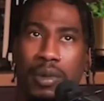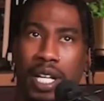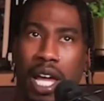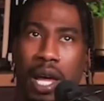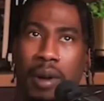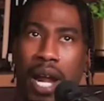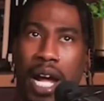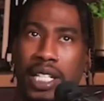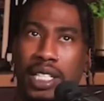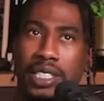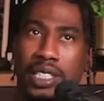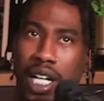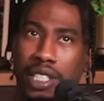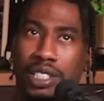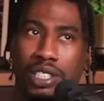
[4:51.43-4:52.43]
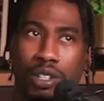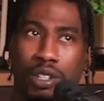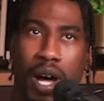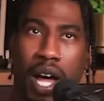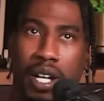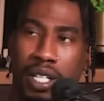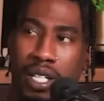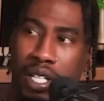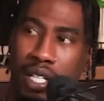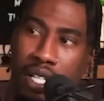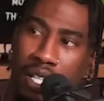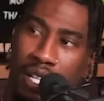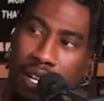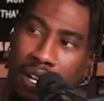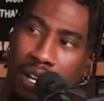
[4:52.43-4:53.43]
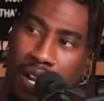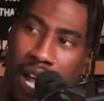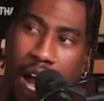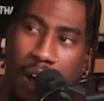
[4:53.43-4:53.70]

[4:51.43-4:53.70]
Instagram fan pages have taken it upon